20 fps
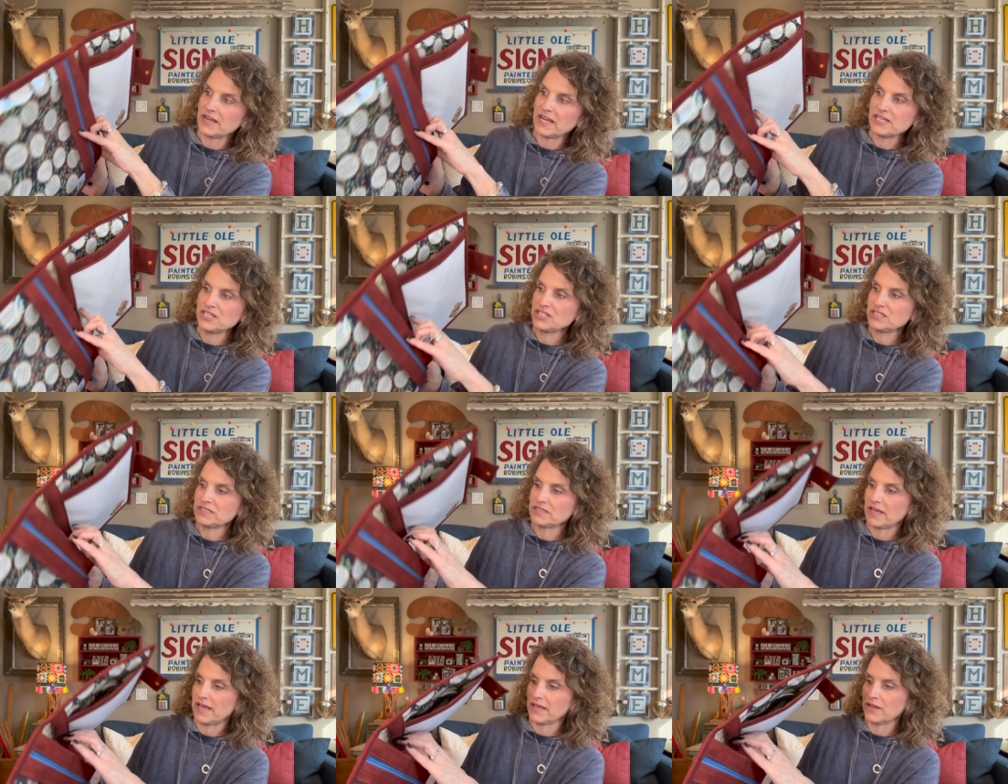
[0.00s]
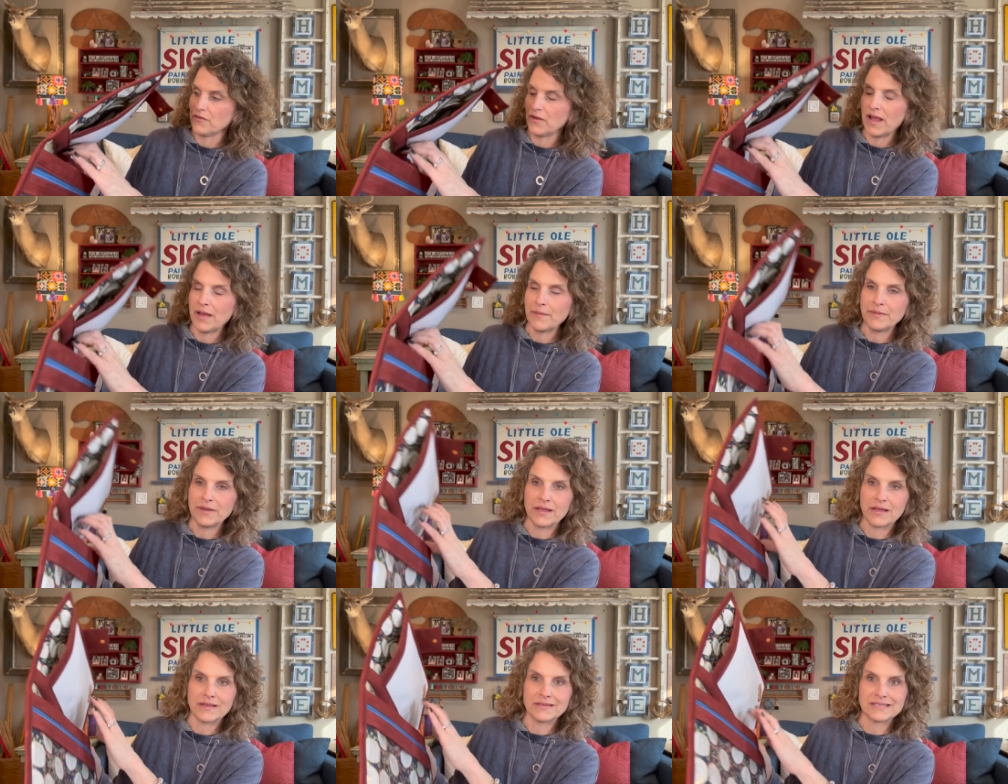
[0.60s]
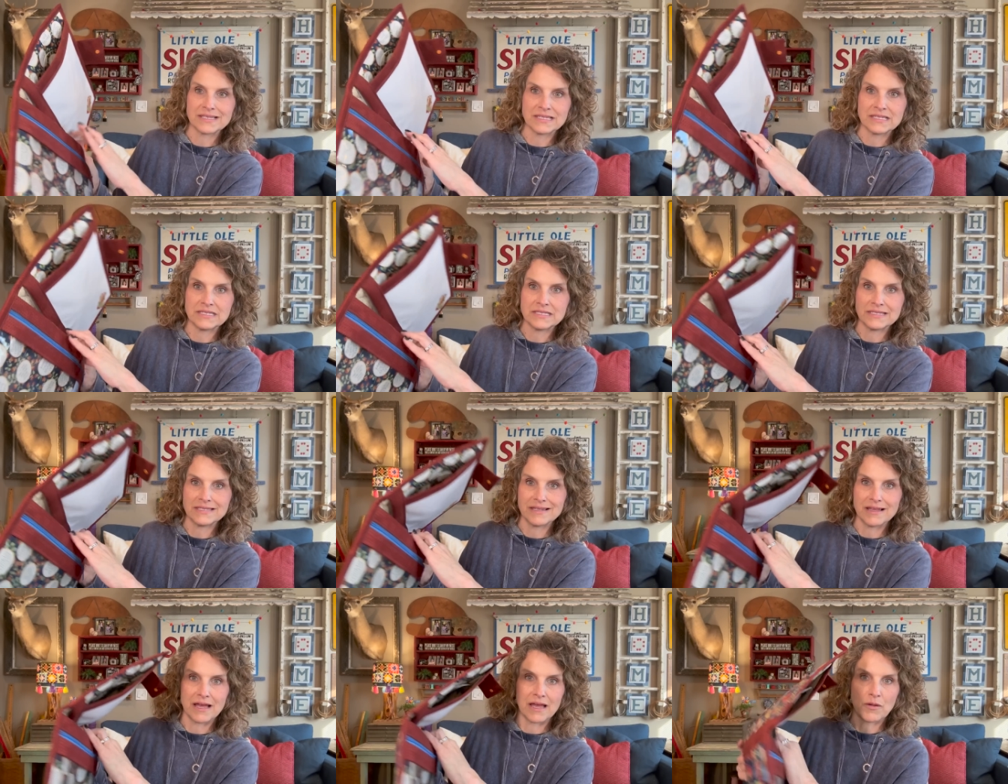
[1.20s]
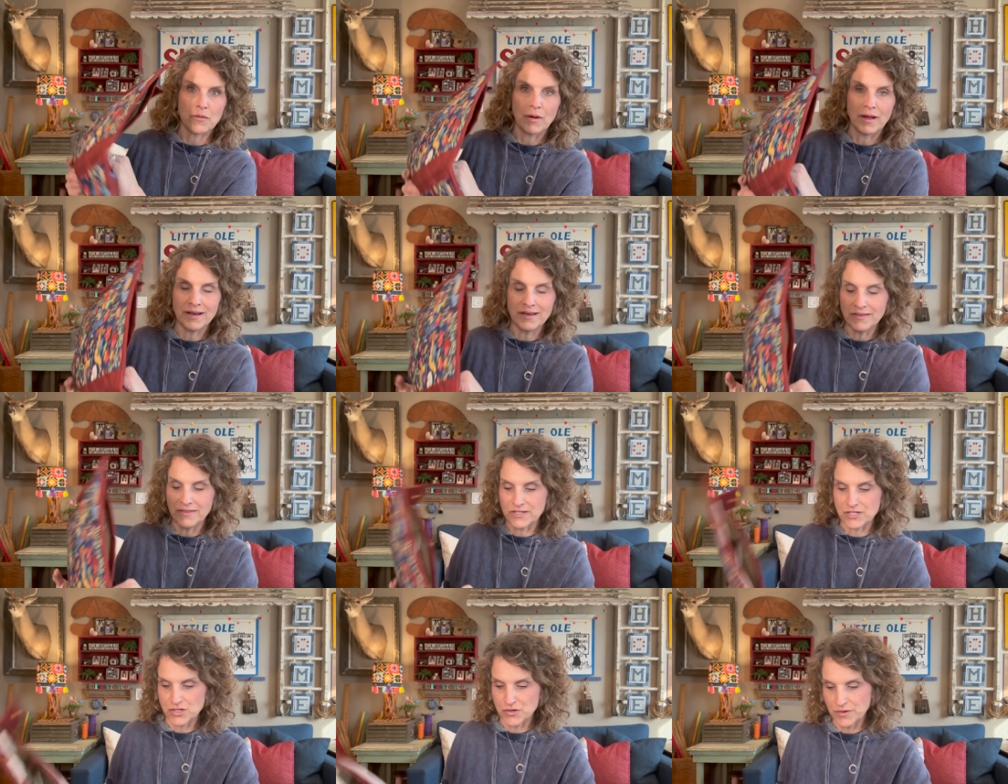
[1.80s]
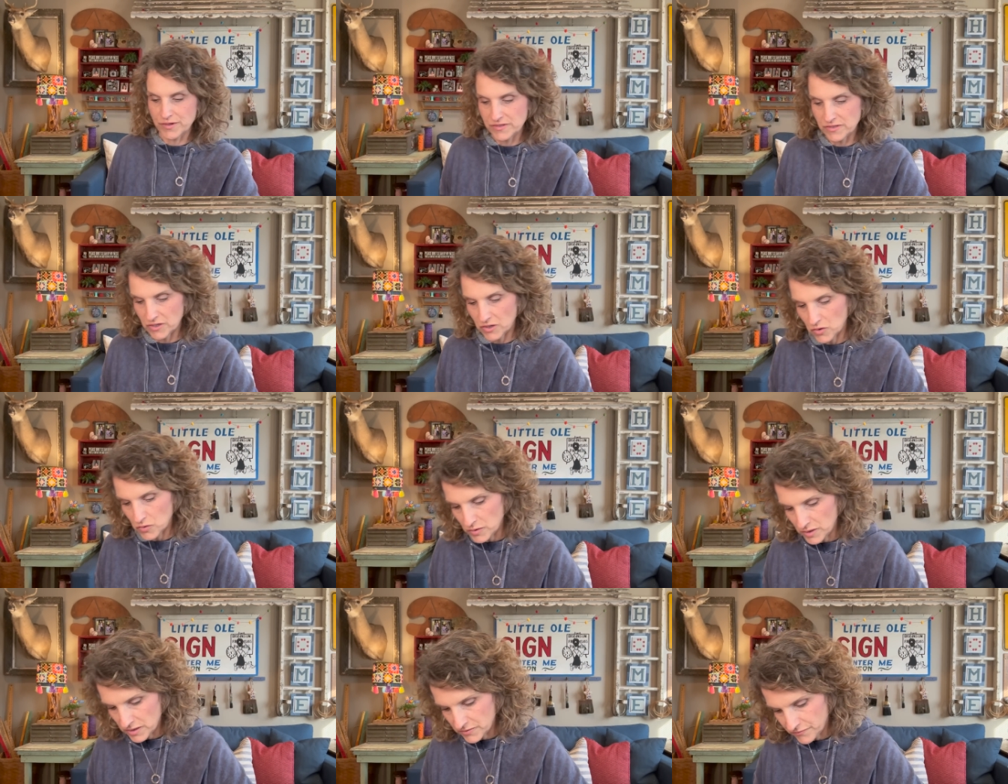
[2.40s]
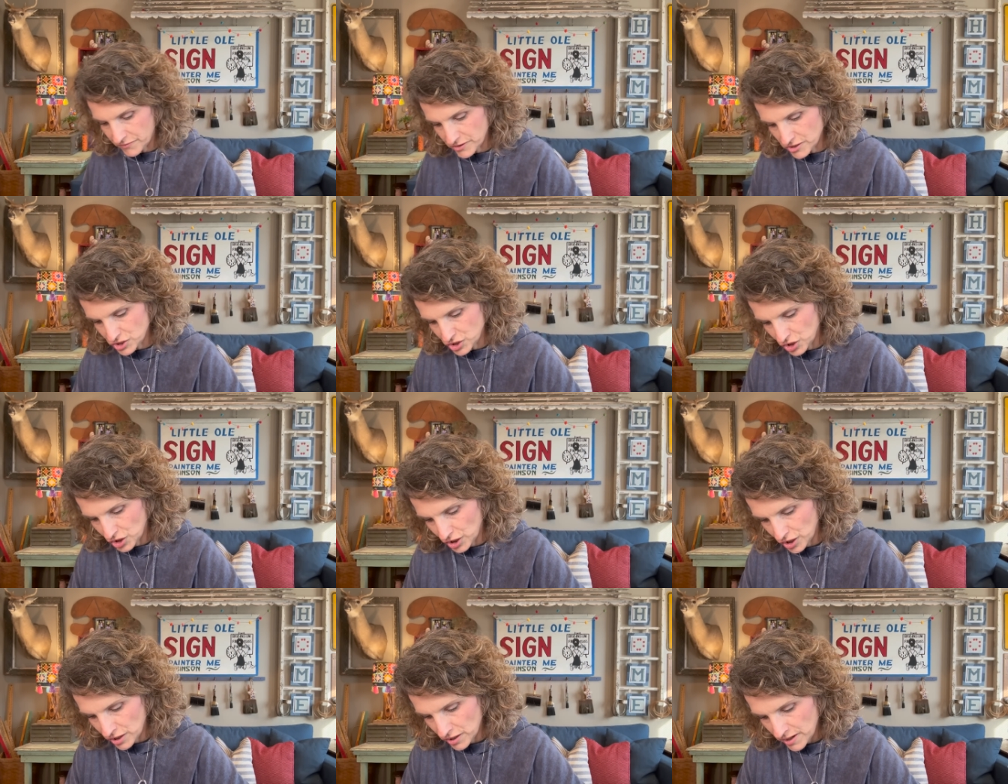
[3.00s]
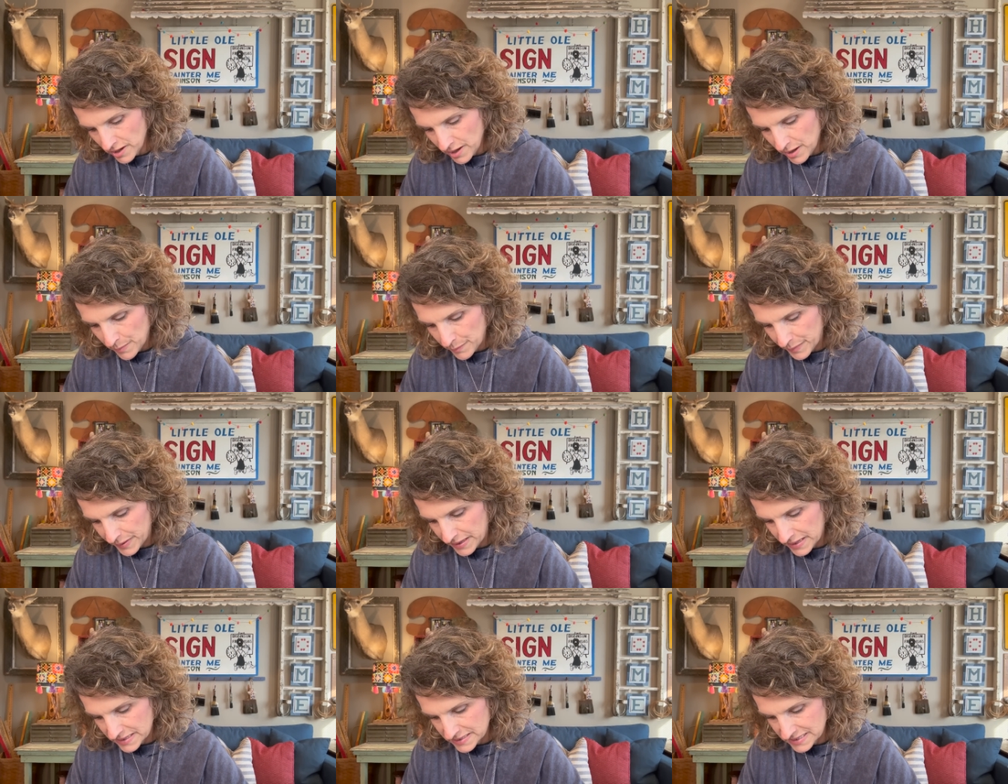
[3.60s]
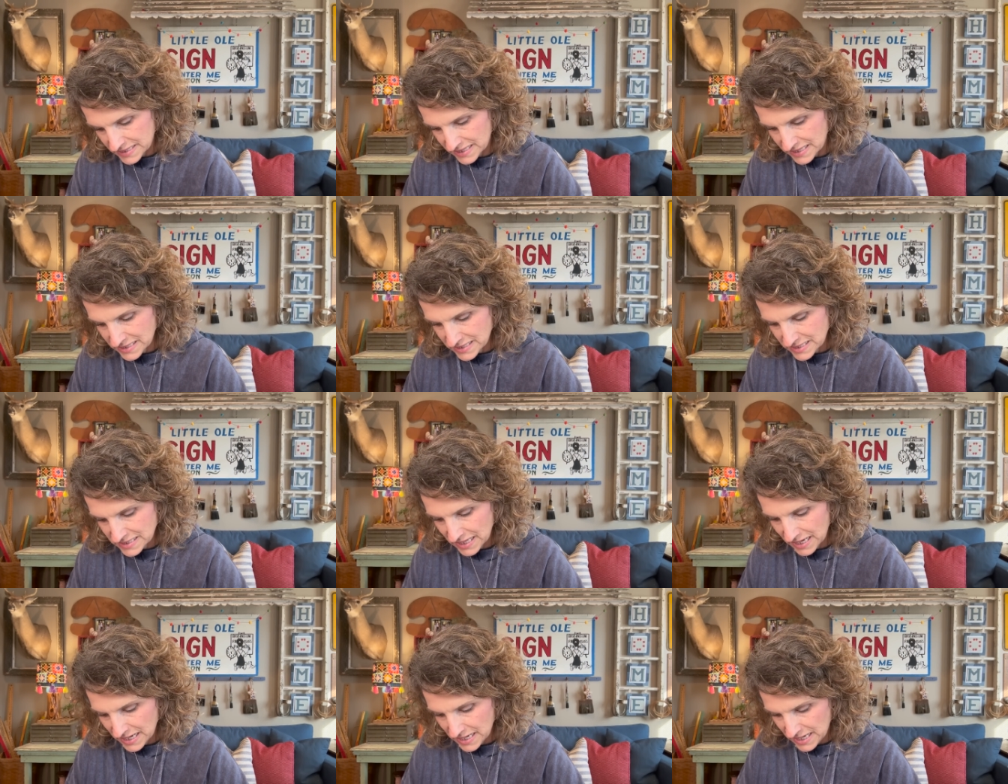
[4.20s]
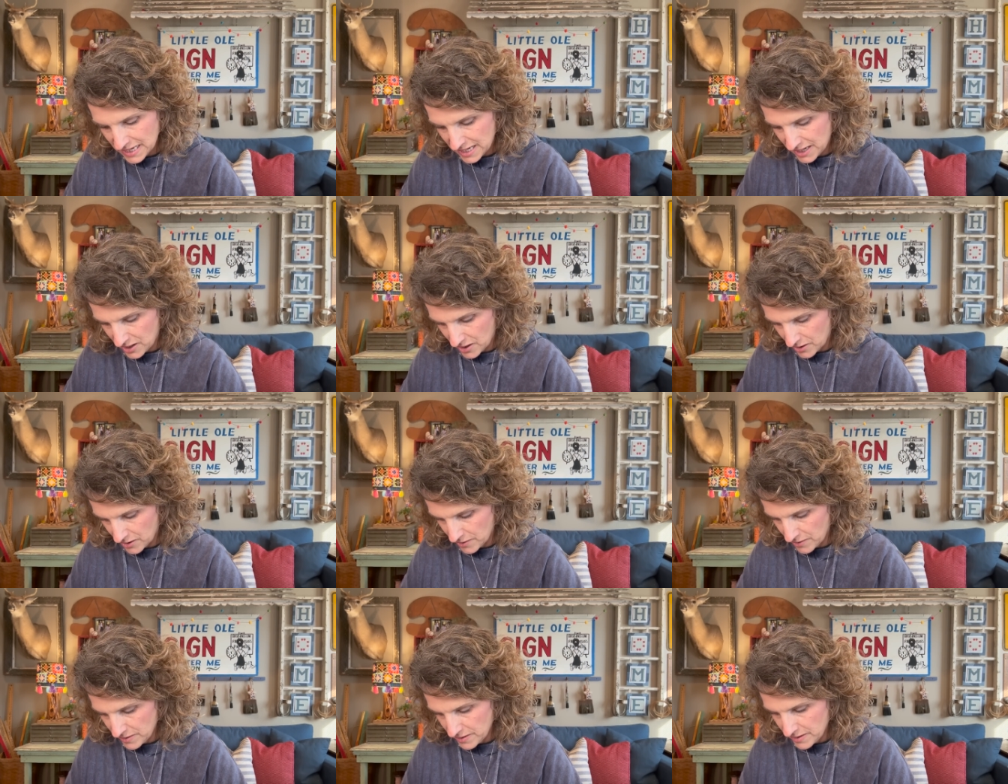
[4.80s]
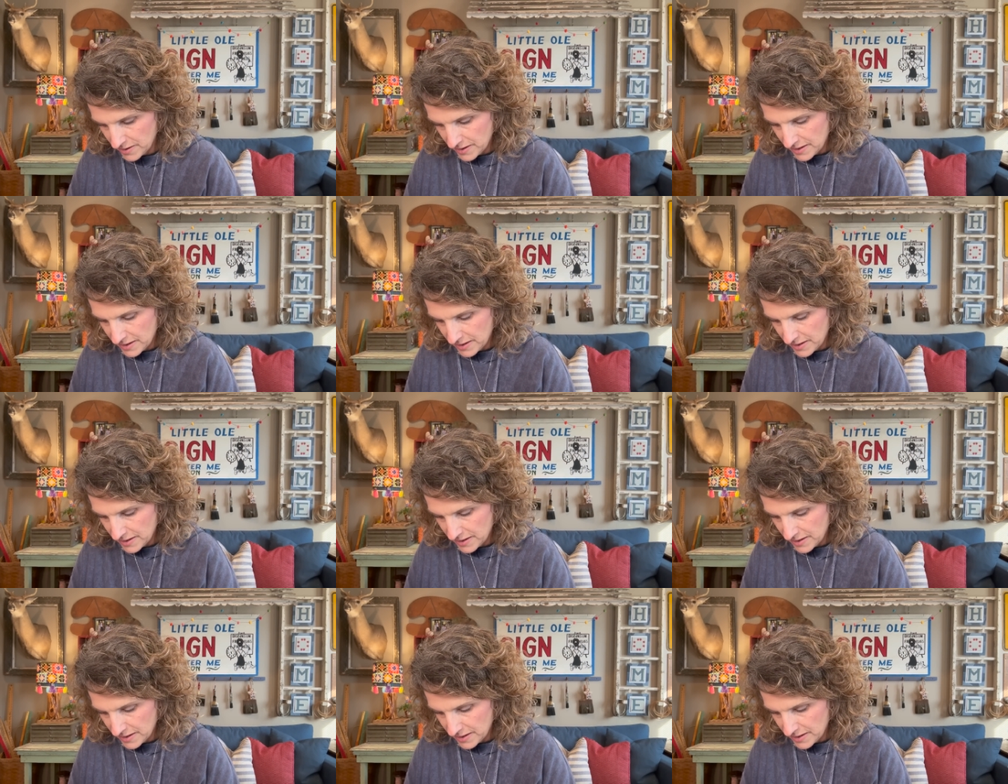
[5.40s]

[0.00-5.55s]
And I grabbed it because I wanted the Teresa Kogut for sure, because inside here,